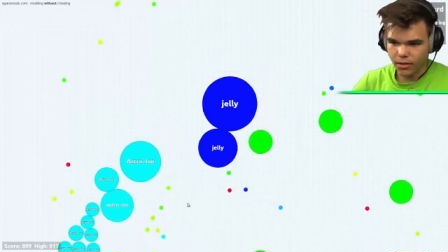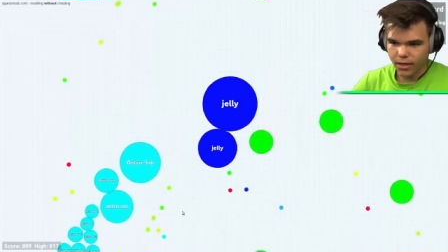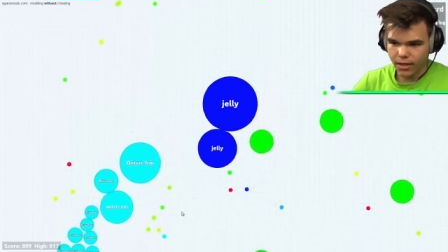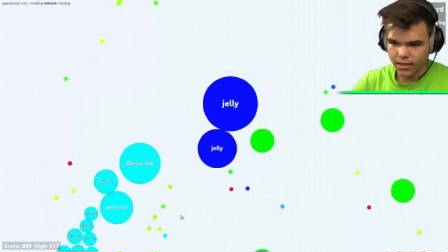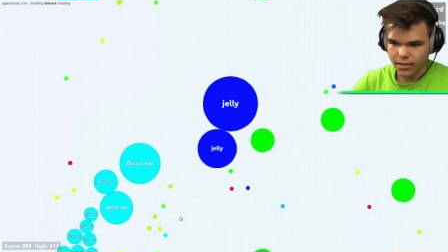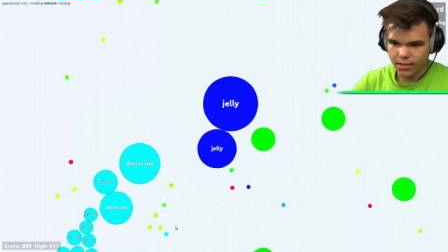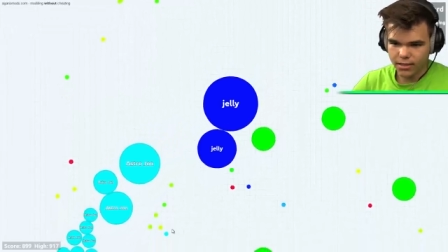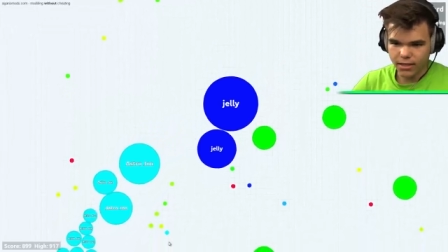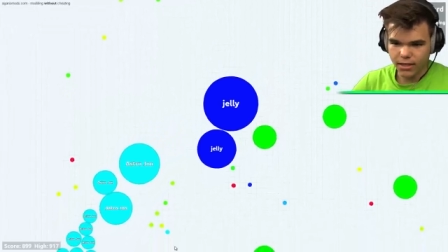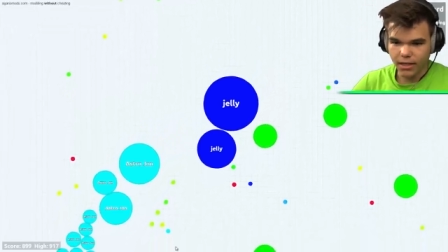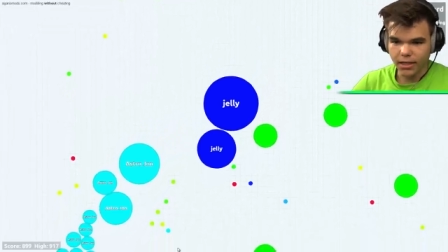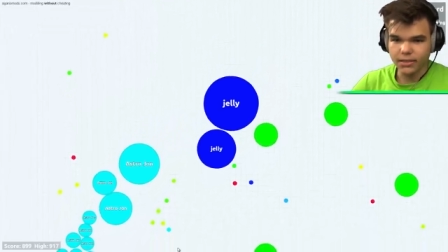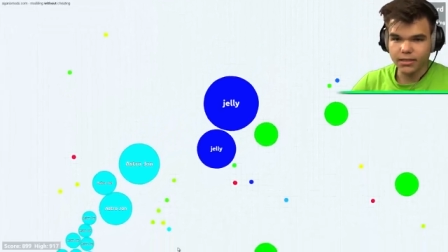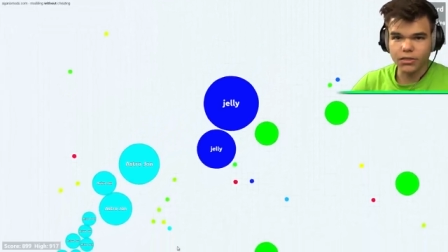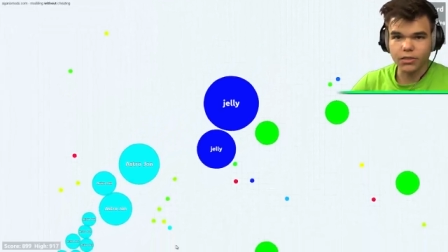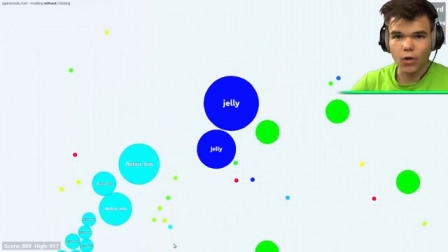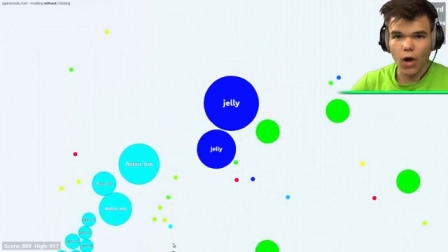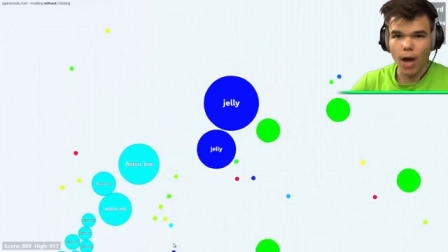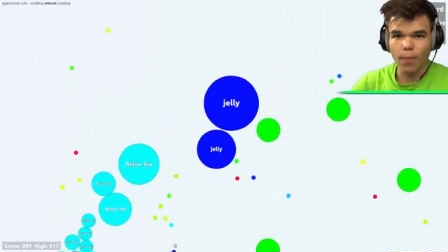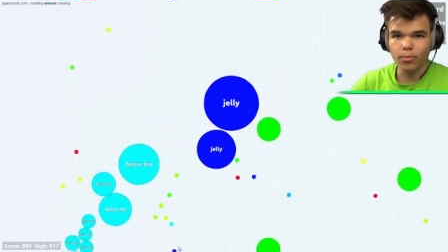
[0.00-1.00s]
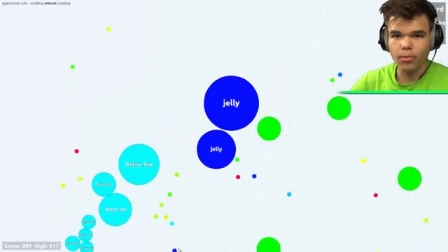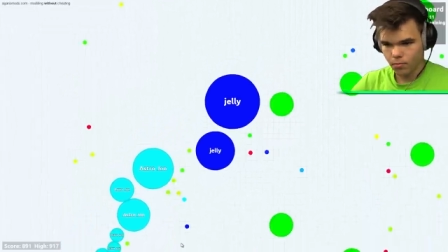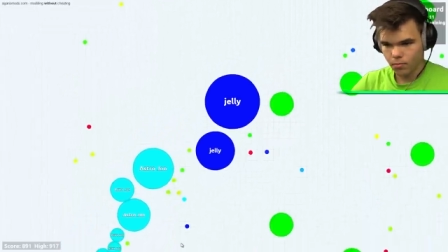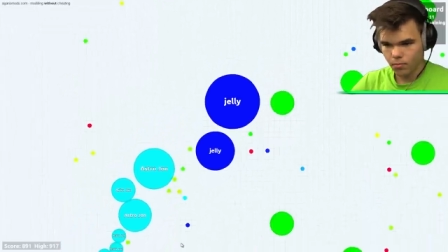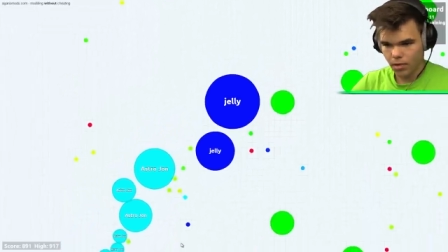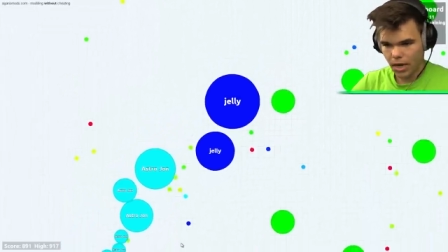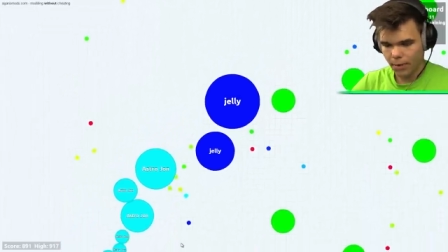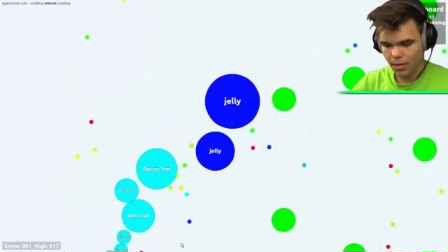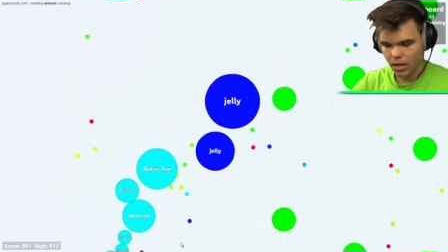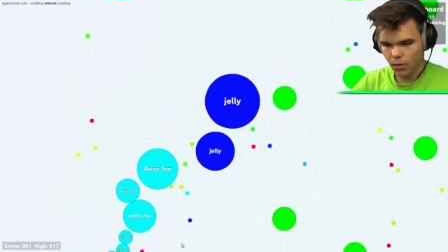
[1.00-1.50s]
because he's a scrub.
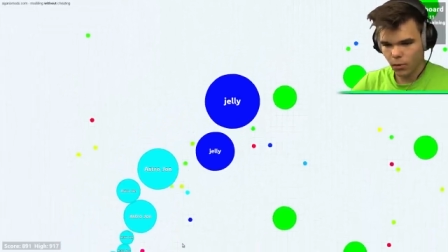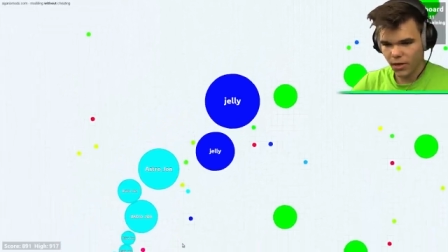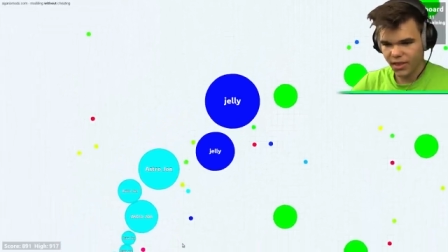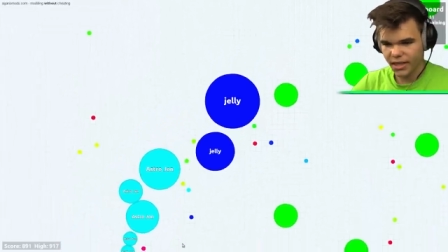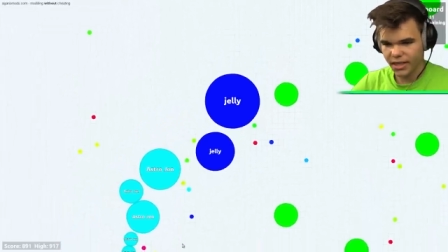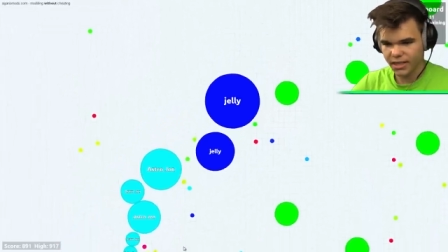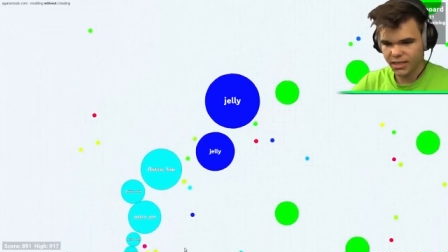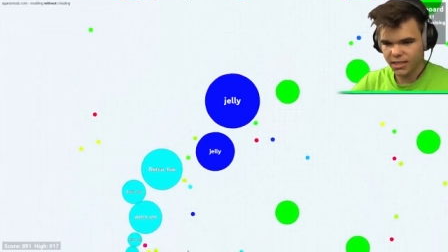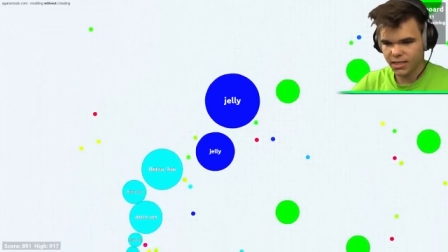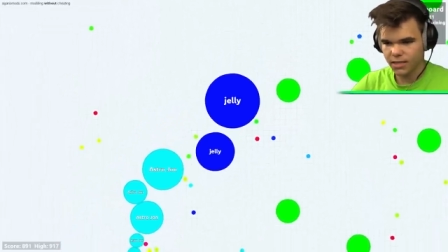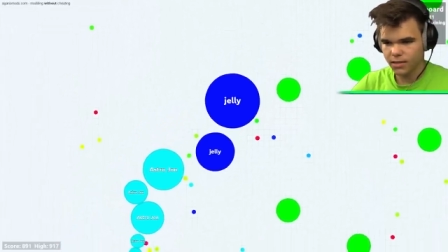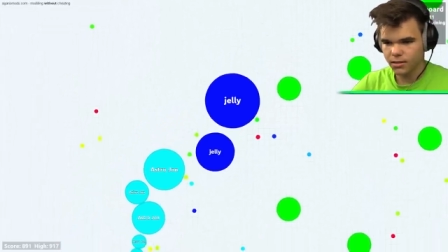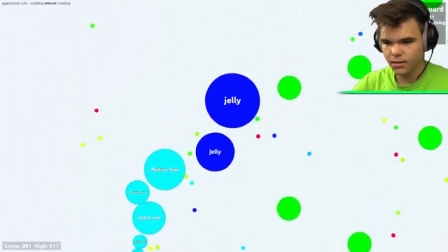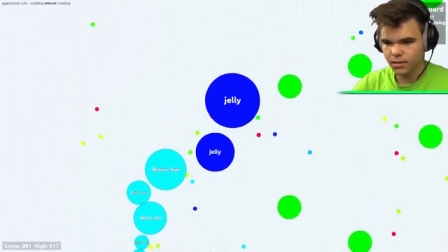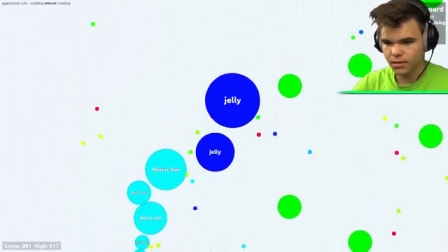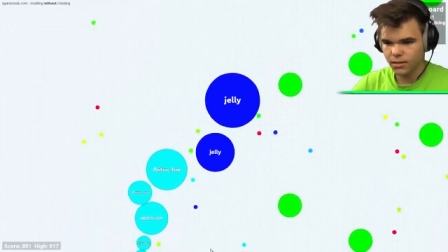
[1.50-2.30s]
But I'm gonna win this